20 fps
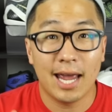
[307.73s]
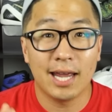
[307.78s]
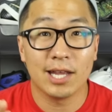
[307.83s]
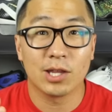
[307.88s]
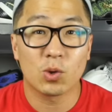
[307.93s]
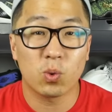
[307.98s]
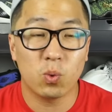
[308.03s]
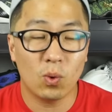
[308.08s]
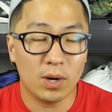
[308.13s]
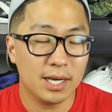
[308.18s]

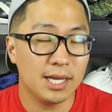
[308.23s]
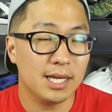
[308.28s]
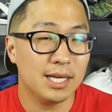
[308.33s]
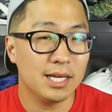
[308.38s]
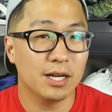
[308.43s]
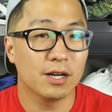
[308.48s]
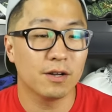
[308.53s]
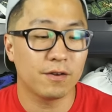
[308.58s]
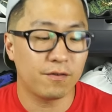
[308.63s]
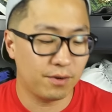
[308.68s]
And 20
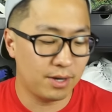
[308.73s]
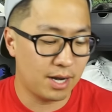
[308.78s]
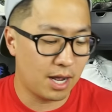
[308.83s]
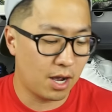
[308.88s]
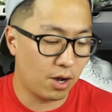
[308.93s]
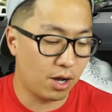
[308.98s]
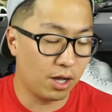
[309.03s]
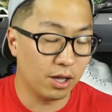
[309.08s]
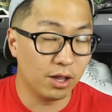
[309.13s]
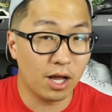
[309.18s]
years from
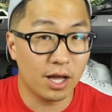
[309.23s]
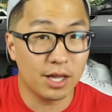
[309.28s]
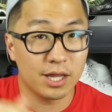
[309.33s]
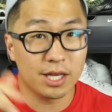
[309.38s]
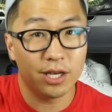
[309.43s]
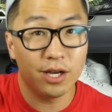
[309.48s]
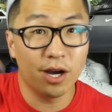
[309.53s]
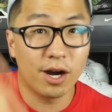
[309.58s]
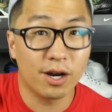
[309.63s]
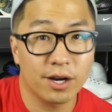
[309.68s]
now, a lot of
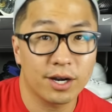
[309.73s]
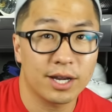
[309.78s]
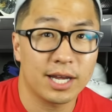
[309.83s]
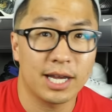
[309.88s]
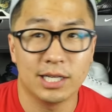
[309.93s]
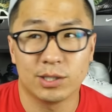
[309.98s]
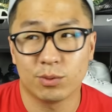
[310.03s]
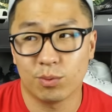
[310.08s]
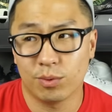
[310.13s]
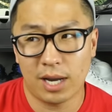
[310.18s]
the younger
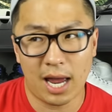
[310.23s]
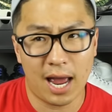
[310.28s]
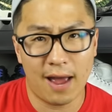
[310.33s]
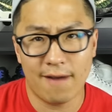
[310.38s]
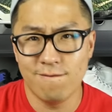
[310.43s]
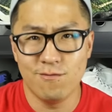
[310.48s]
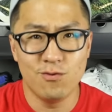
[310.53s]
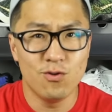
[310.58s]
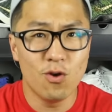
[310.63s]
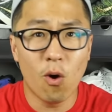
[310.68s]
kids would
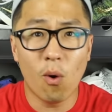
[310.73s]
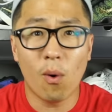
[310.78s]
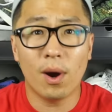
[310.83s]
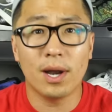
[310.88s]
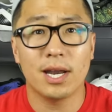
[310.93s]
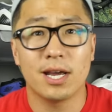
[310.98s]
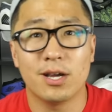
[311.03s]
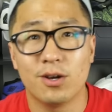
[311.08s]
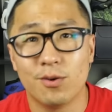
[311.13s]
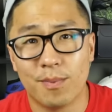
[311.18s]
have no
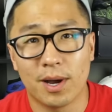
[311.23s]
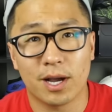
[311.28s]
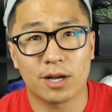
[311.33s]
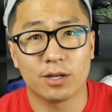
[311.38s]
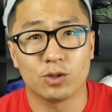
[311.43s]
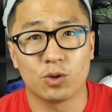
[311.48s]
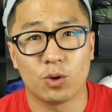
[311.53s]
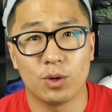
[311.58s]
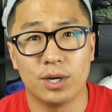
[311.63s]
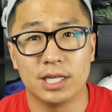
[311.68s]
idea who Michael
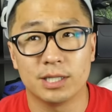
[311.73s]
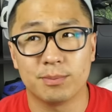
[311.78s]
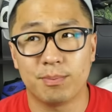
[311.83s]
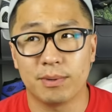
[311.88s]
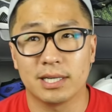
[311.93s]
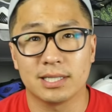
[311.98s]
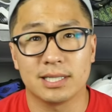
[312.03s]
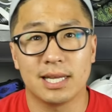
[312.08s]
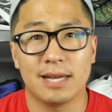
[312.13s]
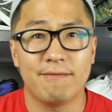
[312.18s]
Jordan is
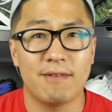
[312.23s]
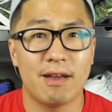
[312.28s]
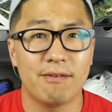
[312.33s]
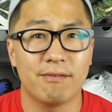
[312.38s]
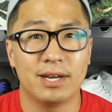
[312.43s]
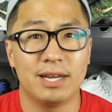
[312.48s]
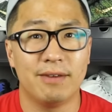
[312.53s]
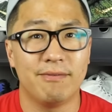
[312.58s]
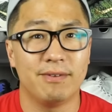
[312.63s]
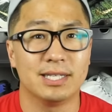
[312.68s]
because they've never
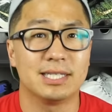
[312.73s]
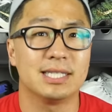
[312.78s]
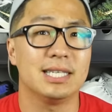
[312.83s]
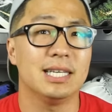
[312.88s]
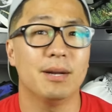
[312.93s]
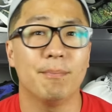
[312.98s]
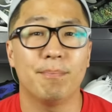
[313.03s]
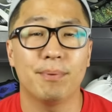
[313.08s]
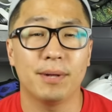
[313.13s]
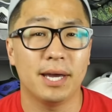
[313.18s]
even
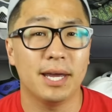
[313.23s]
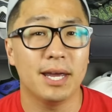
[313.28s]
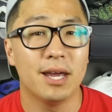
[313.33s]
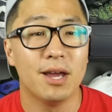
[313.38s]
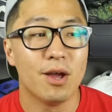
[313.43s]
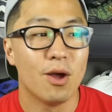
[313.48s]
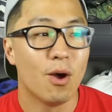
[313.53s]
seen him play.